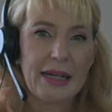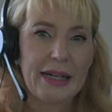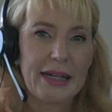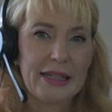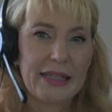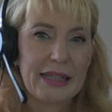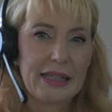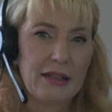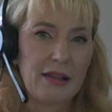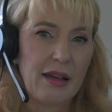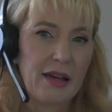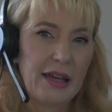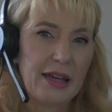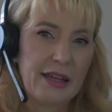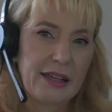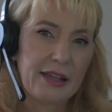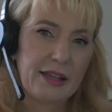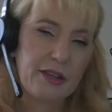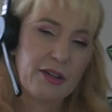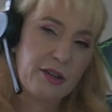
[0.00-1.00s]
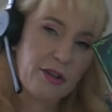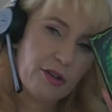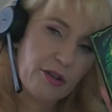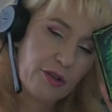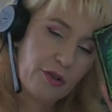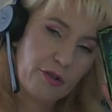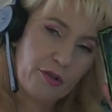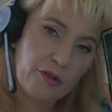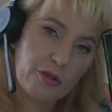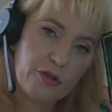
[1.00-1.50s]
It's like
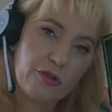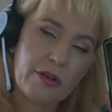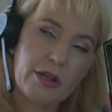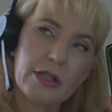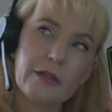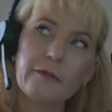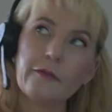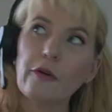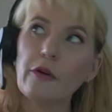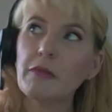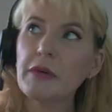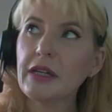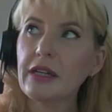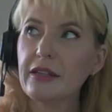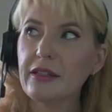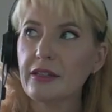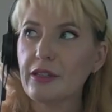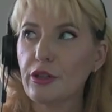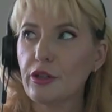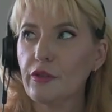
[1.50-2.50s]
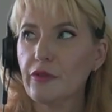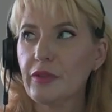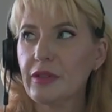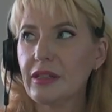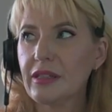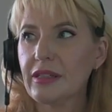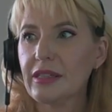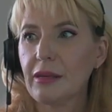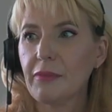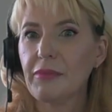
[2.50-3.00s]
you're transforming yourself
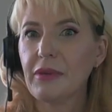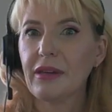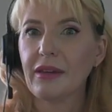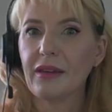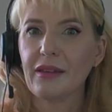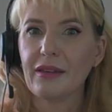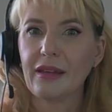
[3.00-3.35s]
into something